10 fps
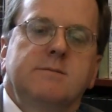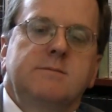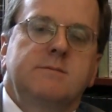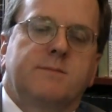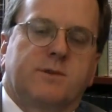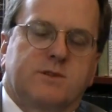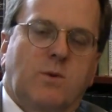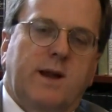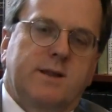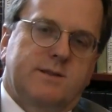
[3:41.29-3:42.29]

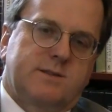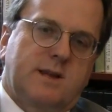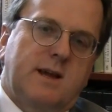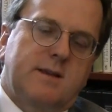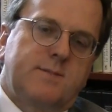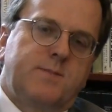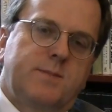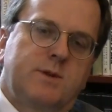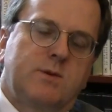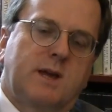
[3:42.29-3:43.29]
persuaded the state
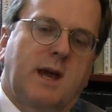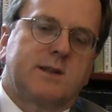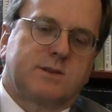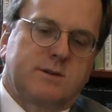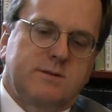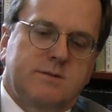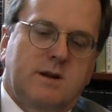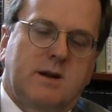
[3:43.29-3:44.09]
to cancel